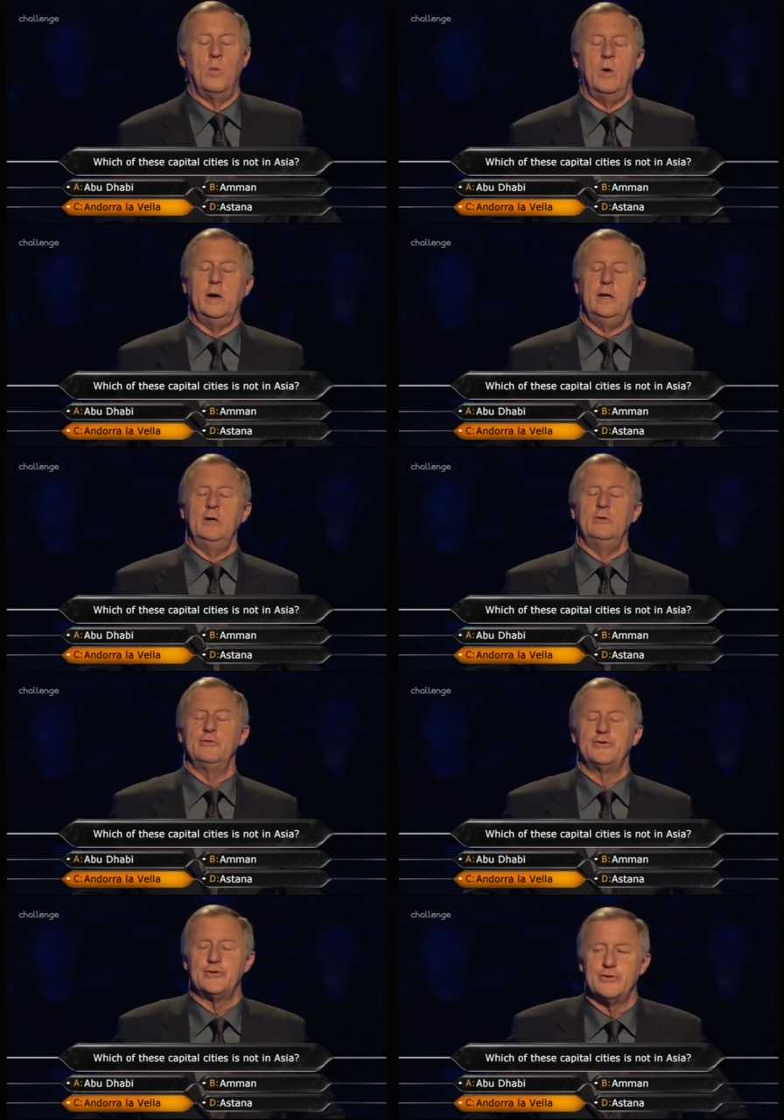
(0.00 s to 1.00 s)
Why are
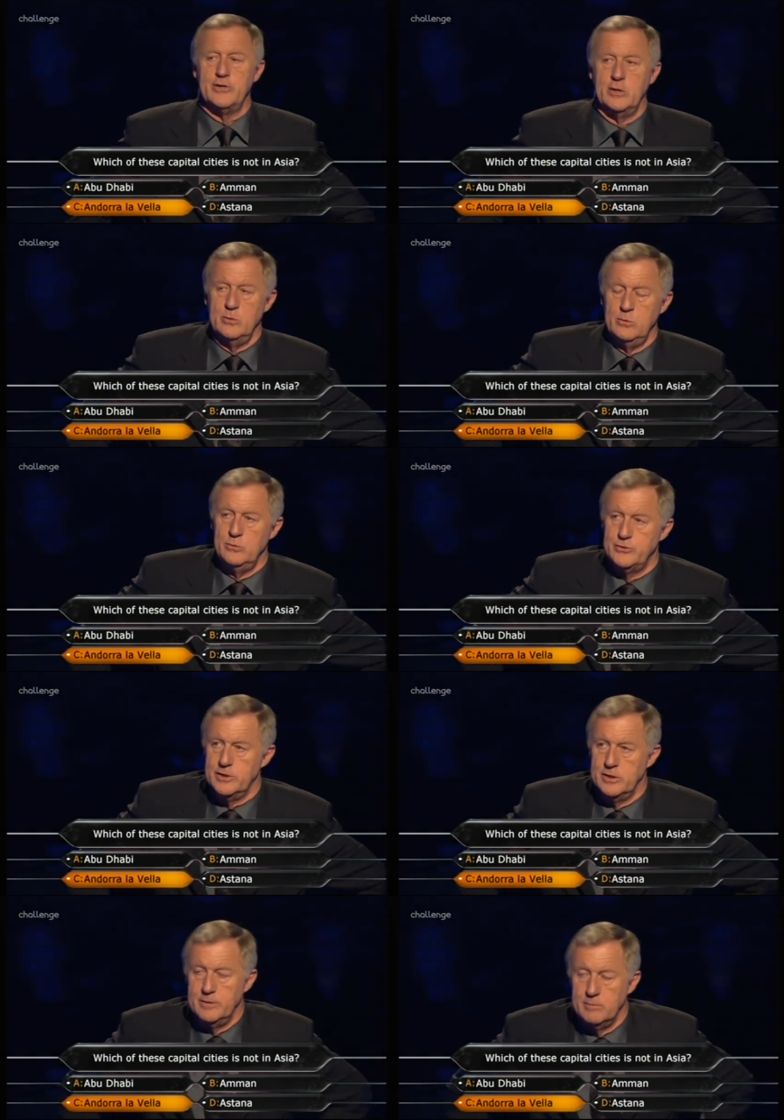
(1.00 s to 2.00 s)
you so
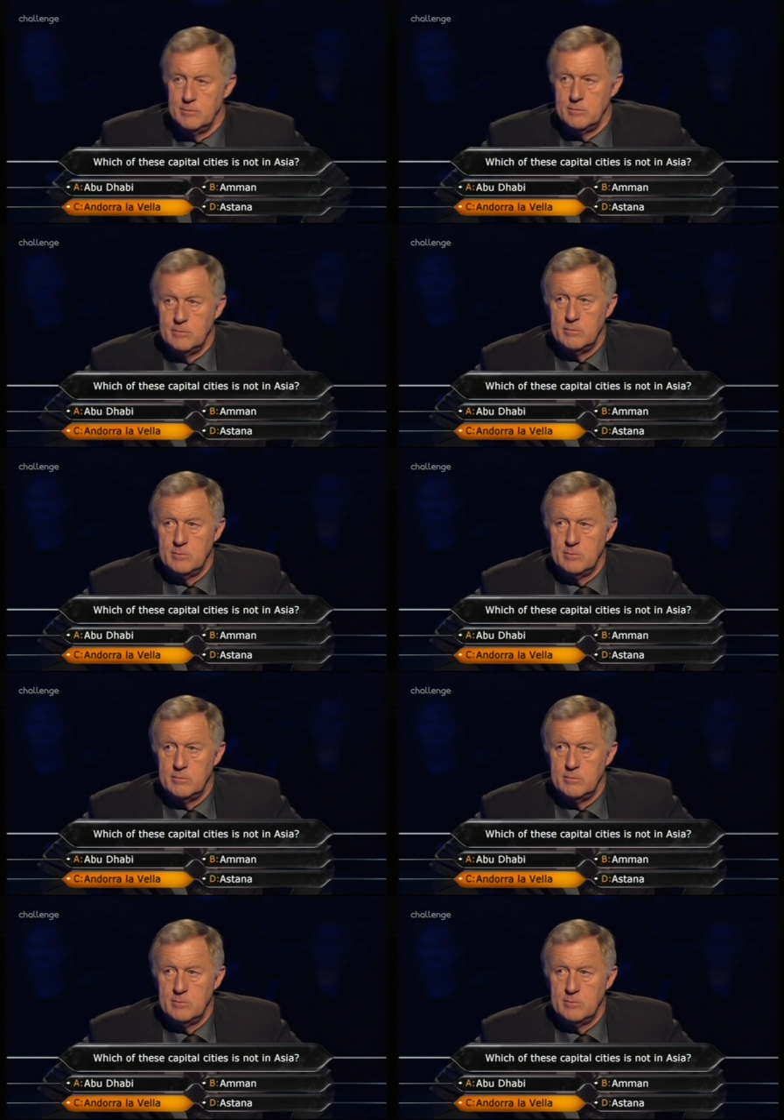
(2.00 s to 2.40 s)
certain?